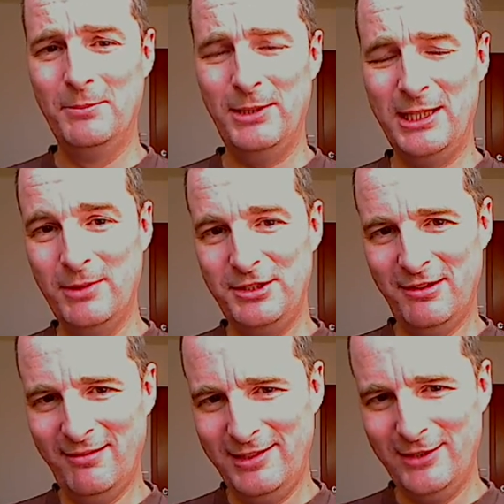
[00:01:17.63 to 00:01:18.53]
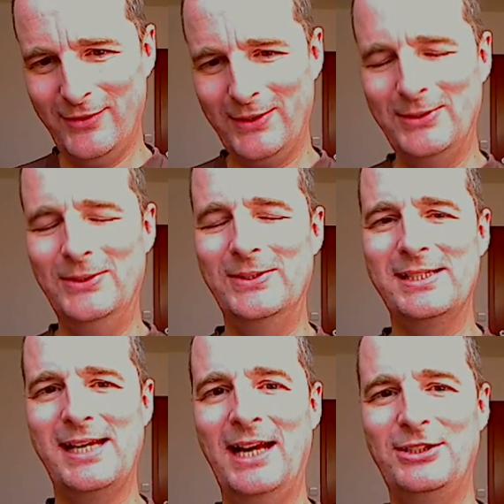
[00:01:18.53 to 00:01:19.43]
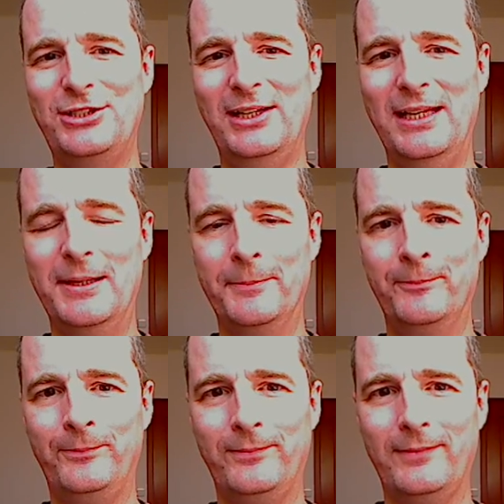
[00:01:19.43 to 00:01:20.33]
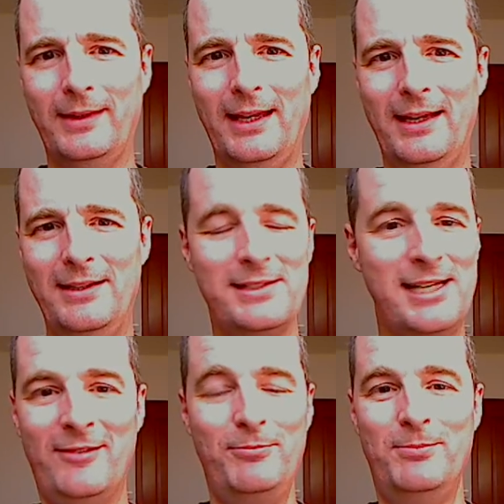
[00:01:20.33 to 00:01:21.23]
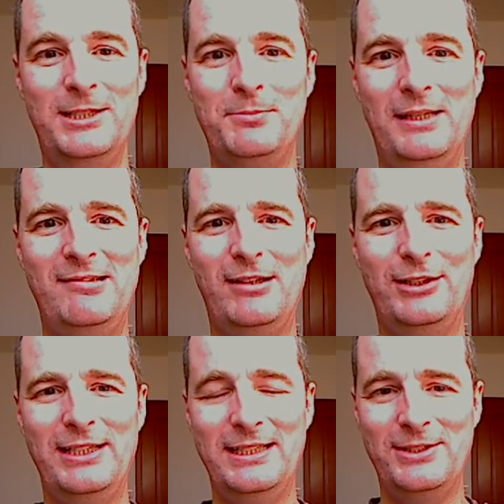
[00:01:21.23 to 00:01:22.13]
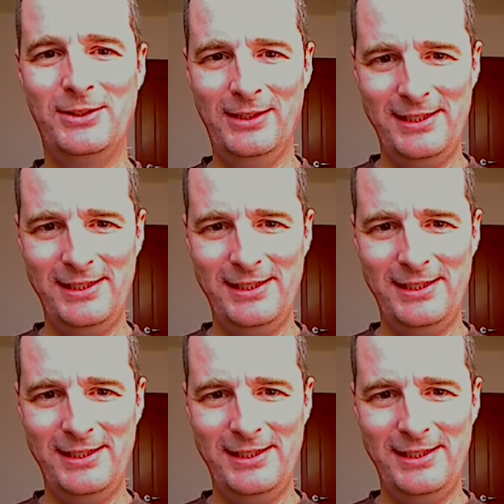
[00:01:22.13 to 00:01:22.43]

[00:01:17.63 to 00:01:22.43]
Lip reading: But the majority of the course actually doesn't have much military content at all.